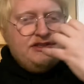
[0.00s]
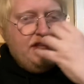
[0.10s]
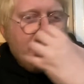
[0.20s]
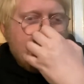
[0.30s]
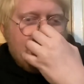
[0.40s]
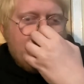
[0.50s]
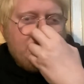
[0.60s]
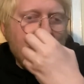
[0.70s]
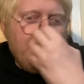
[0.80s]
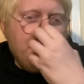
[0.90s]
hits
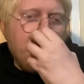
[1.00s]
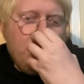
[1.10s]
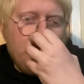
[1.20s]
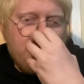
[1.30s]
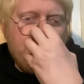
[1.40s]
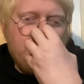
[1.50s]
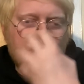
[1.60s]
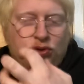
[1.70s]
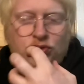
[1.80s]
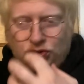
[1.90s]
certain parts of your
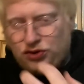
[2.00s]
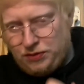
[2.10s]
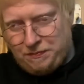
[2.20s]
tongue,